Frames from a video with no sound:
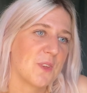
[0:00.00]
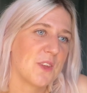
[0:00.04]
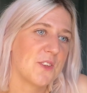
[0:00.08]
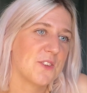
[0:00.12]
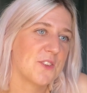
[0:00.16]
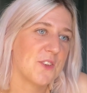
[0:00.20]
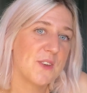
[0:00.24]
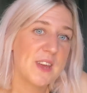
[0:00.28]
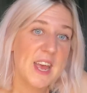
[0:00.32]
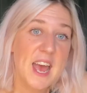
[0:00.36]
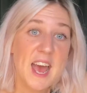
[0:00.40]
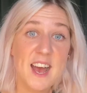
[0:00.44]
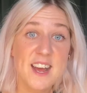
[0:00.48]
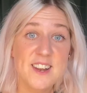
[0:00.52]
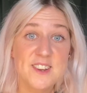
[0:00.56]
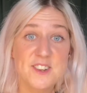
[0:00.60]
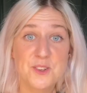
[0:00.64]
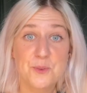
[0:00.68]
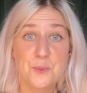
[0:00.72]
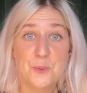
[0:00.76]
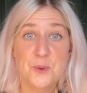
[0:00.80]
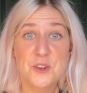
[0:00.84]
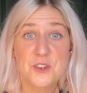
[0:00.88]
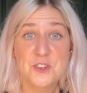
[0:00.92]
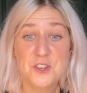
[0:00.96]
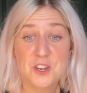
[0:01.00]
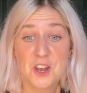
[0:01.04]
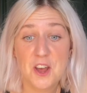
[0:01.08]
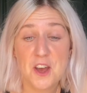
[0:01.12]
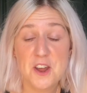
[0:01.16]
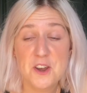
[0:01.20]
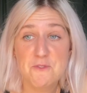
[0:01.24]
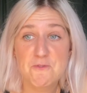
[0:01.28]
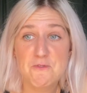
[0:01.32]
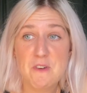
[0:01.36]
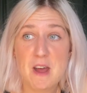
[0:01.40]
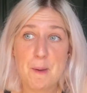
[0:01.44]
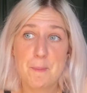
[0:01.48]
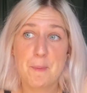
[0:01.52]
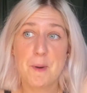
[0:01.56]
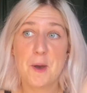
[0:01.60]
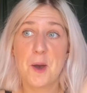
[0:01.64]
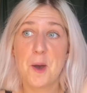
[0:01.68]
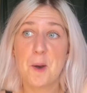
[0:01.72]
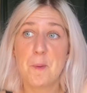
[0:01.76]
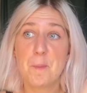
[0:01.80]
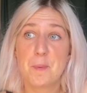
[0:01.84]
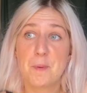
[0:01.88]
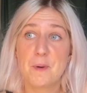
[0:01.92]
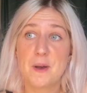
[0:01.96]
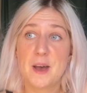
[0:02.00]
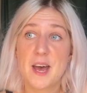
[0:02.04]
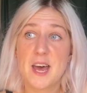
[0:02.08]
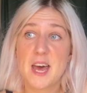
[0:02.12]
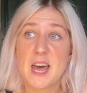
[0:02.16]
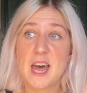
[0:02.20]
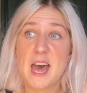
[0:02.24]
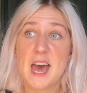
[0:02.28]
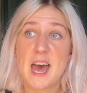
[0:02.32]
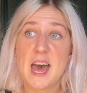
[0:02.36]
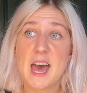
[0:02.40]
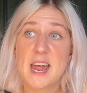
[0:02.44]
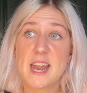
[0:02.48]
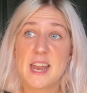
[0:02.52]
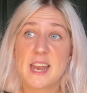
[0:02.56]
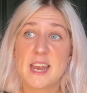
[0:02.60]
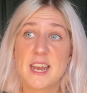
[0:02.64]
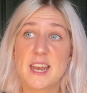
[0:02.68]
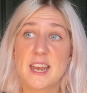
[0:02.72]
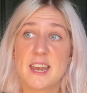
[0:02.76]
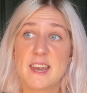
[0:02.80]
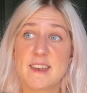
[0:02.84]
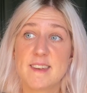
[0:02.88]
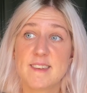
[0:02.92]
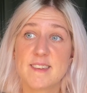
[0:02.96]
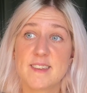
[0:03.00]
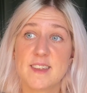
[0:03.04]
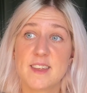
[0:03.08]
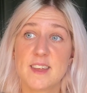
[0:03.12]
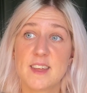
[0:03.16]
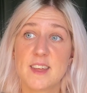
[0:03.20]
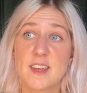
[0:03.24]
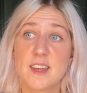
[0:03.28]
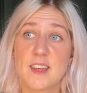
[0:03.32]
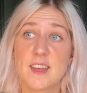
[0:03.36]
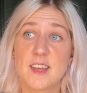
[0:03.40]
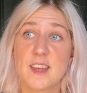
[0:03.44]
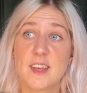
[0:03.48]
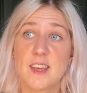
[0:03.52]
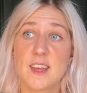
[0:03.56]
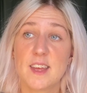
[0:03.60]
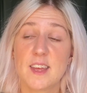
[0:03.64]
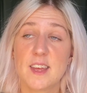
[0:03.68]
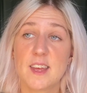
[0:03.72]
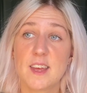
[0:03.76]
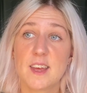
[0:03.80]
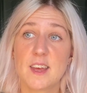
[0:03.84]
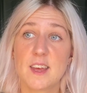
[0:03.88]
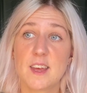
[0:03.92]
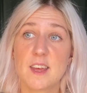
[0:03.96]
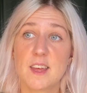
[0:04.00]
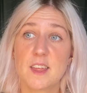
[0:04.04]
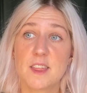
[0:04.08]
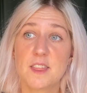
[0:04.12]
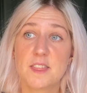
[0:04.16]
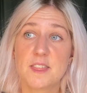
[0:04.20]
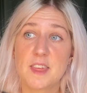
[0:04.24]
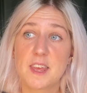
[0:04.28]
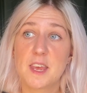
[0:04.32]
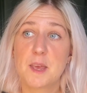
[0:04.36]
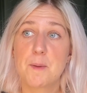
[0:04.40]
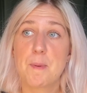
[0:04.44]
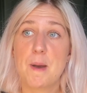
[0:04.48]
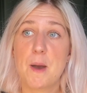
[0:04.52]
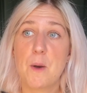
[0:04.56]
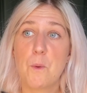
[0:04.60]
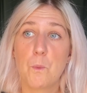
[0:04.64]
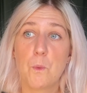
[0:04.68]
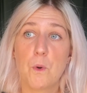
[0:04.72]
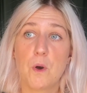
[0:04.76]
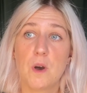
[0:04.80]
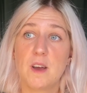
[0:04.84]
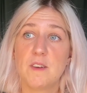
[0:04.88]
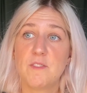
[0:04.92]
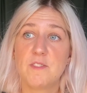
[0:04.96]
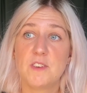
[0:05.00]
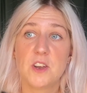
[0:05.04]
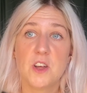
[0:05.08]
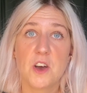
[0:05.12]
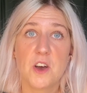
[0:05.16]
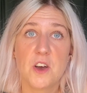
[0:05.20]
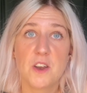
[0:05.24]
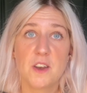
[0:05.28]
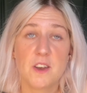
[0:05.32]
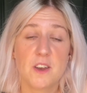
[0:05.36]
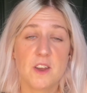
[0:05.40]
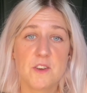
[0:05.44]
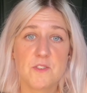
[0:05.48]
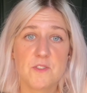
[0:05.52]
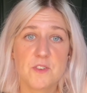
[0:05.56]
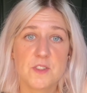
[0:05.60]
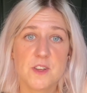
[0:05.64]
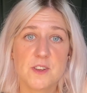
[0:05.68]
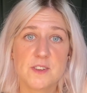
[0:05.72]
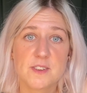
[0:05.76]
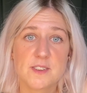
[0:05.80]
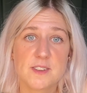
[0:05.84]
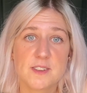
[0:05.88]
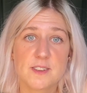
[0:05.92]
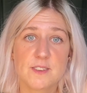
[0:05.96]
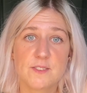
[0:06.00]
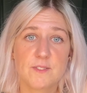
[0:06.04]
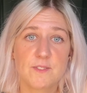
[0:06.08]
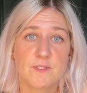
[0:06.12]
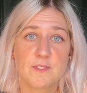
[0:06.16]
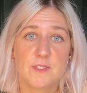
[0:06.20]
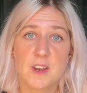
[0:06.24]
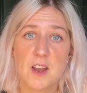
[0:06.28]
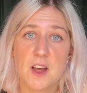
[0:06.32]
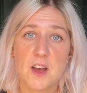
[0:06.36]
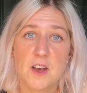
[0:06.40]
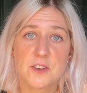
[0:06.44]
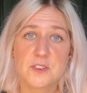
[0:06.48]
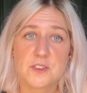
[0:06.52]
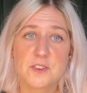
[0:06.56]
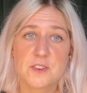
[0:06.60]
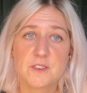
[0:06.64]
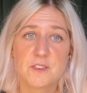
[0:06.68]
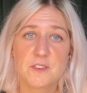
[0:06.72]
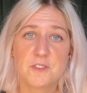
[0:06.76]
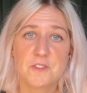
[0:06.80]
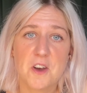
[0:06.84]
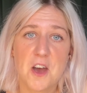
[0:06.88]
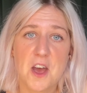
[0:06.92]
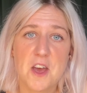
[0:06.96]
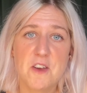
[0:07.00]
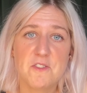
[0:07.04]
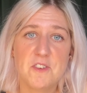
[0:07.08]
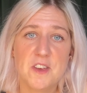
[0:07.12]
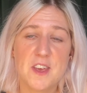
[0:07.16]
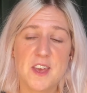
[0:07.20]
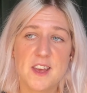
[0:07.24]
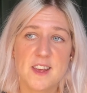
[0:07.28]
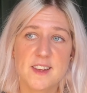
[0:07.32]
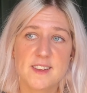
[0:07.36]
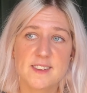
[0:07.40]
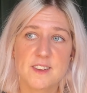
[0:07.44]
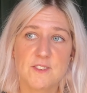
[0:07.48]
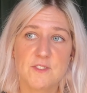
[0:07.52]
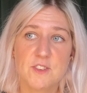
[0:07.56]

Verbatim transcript: yeah, I just wanted to kind of wrap up and think about what I've learned over those last 5 years. I've